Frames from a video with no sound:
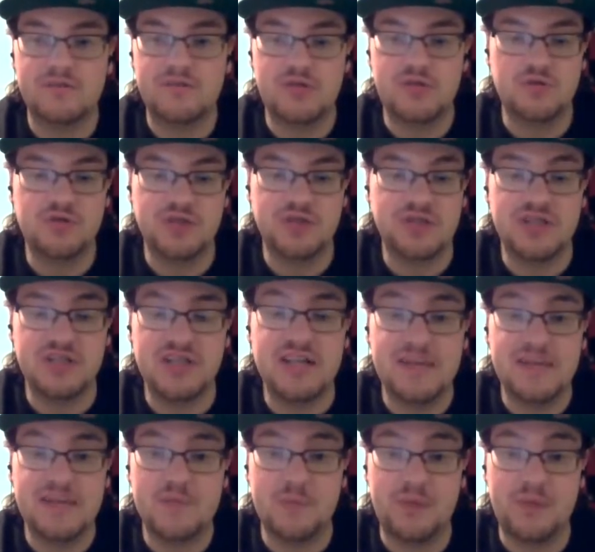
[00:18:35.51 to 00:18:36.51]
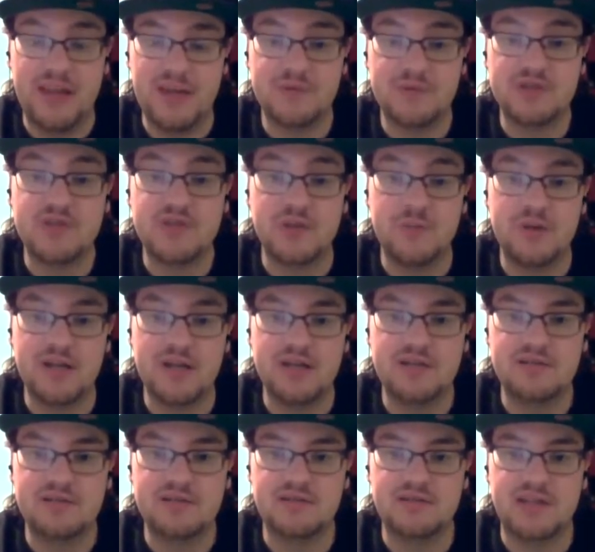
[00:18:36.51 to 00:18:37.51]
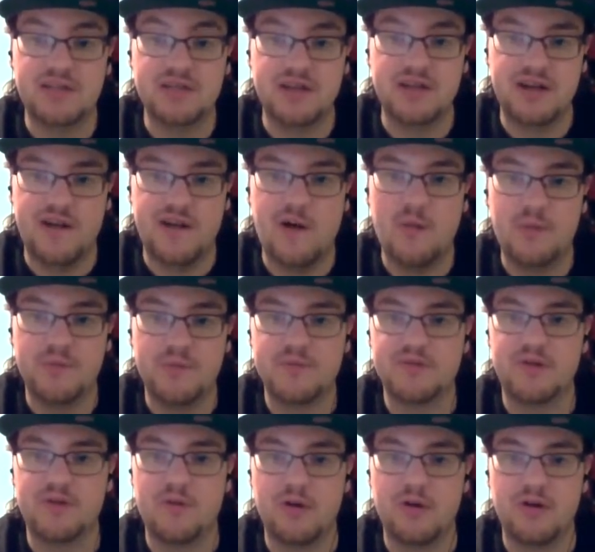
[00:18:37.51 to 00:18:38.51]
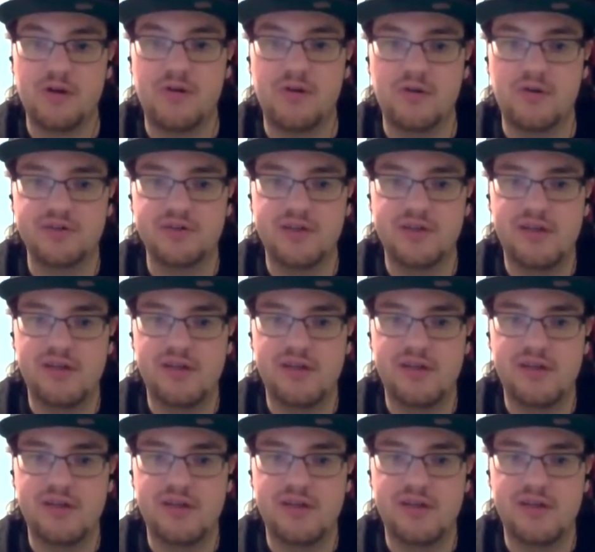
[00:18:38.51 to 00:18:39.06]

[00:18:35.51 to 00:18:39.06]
You just need him to play with somebody that's going to help him score goals.